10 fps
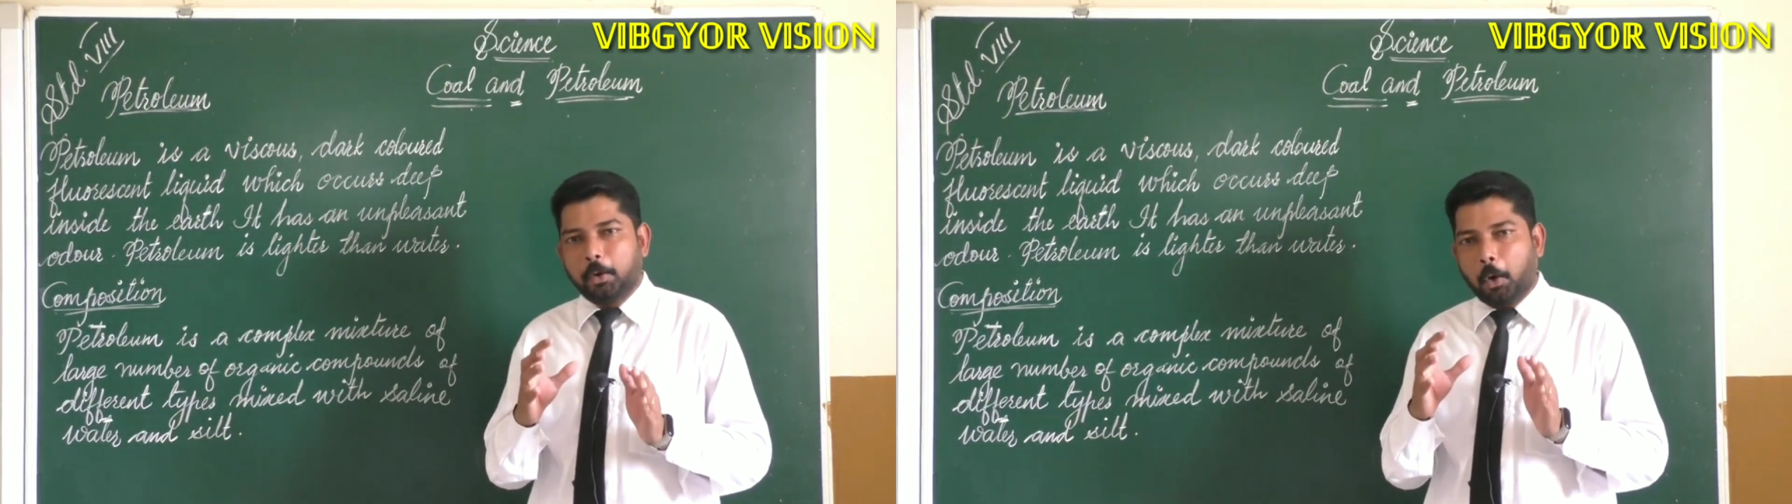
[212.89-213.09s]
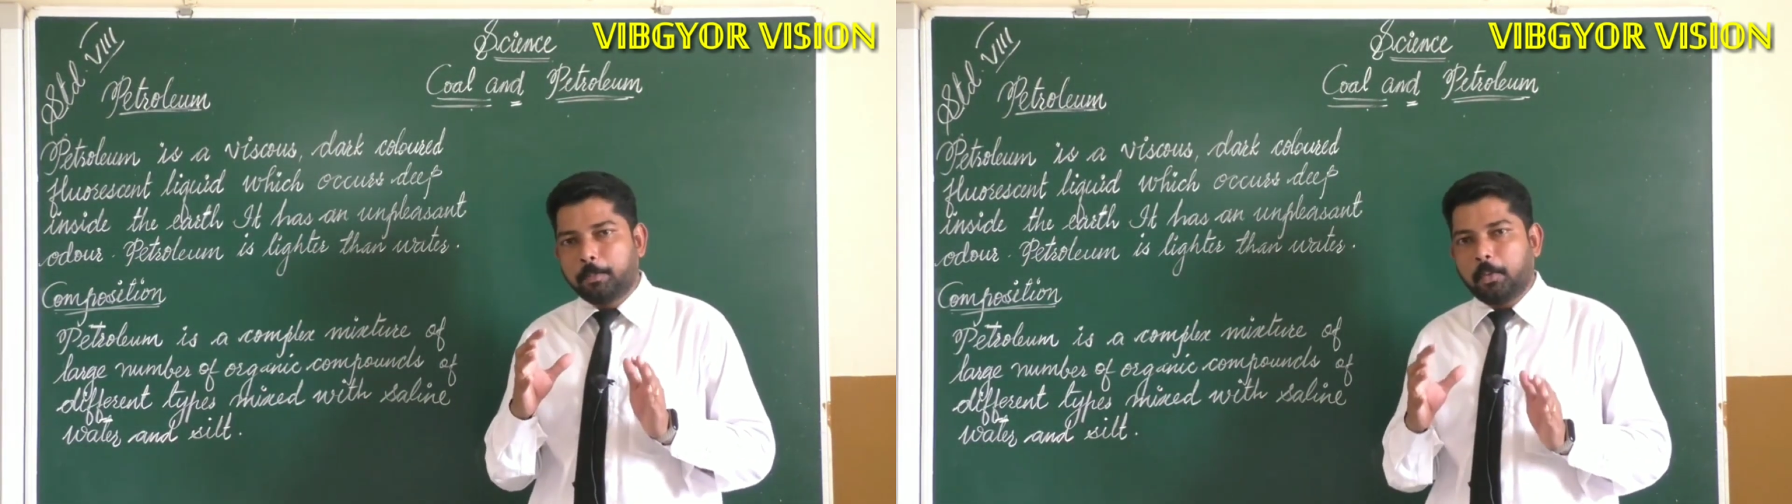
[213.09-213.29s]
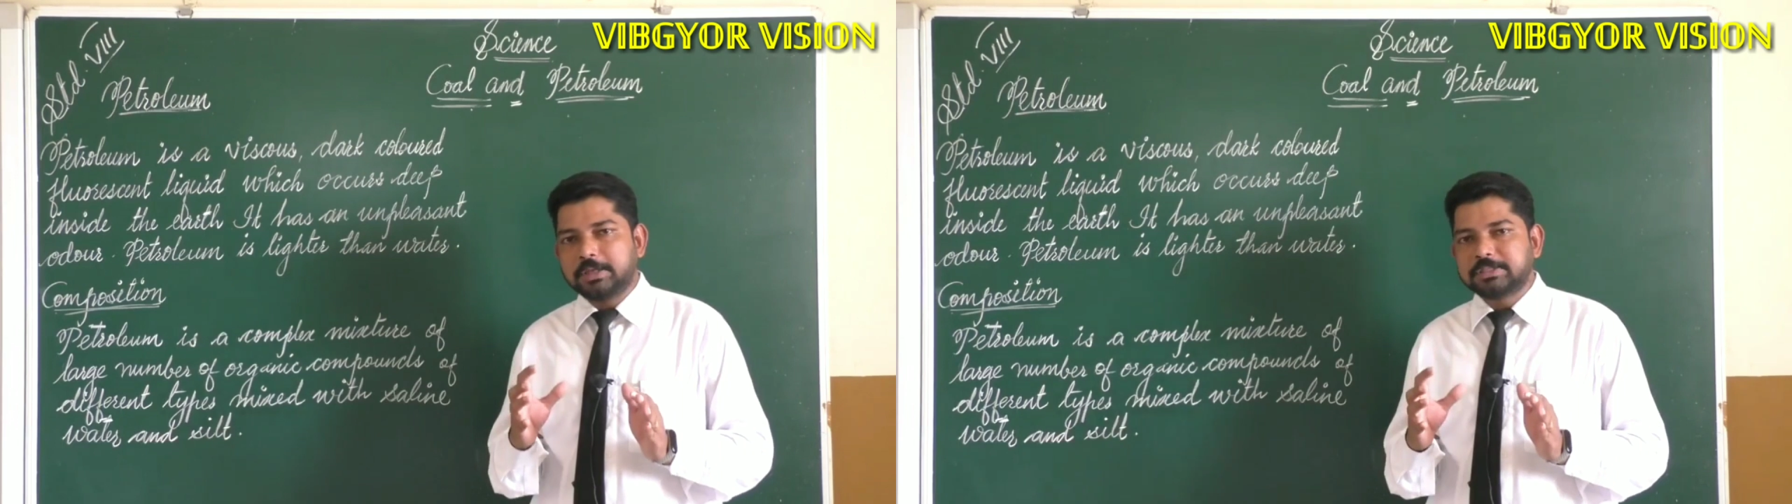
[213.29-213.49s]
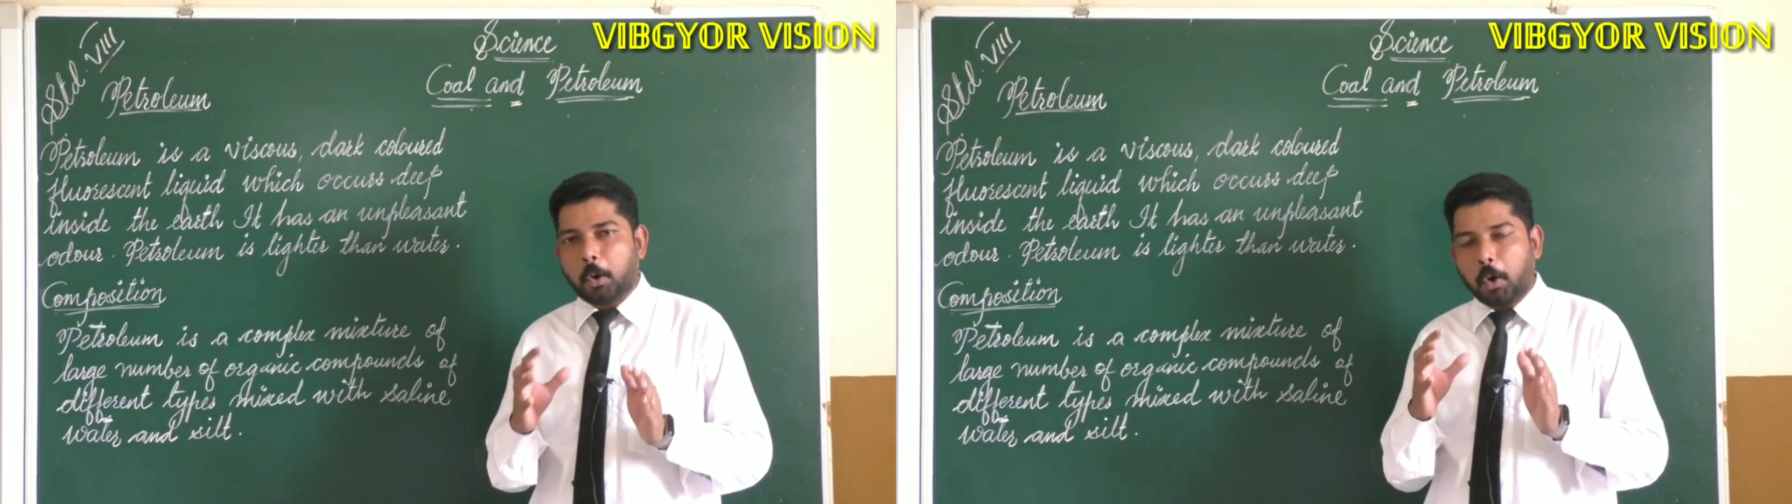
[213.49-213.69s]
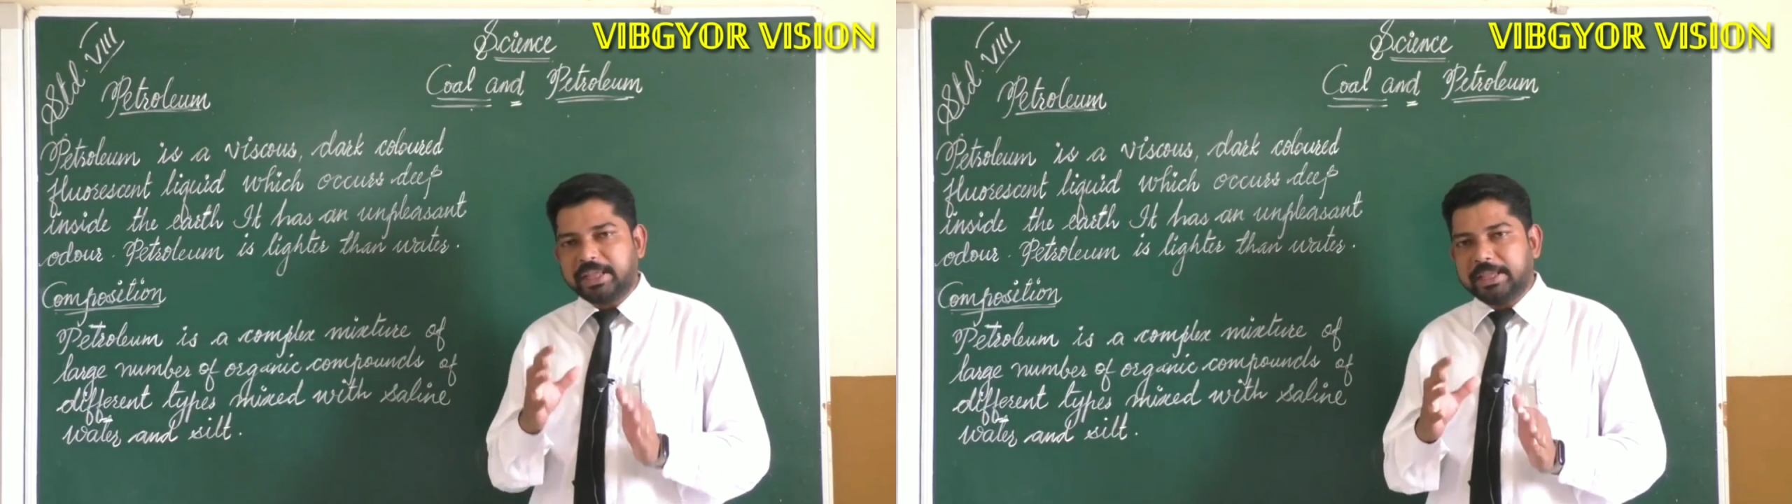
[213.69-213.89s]
non-porous
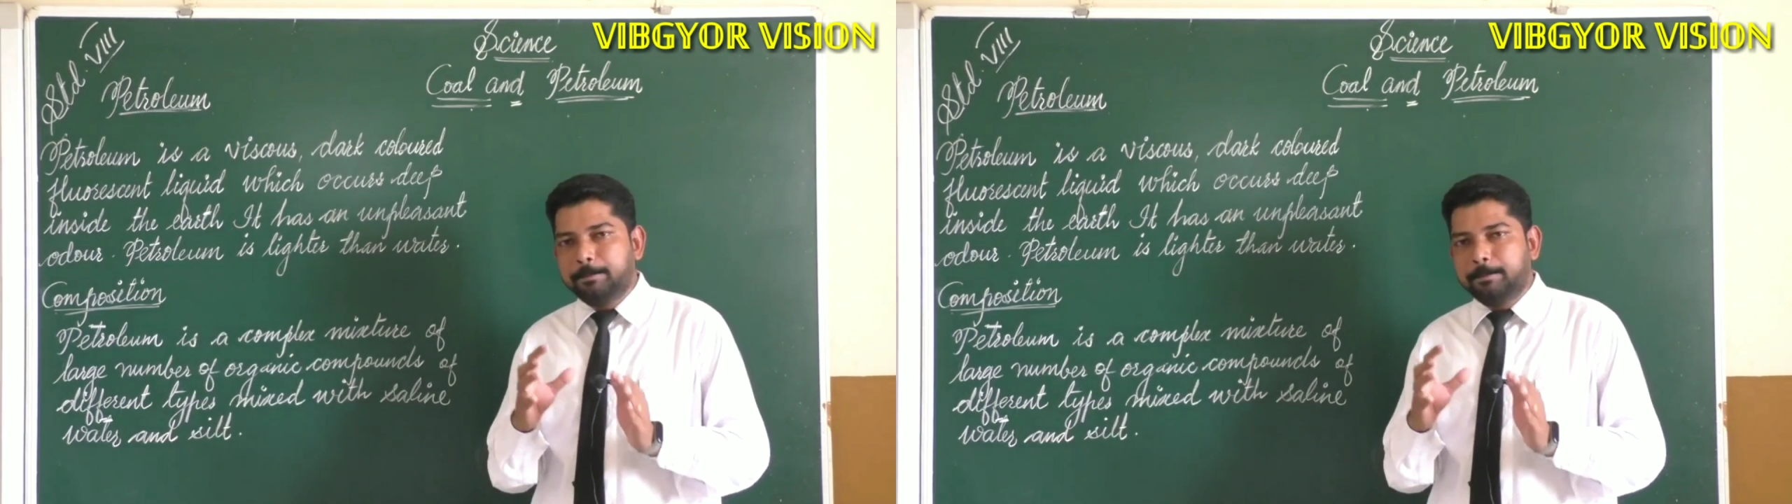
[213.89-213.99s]
or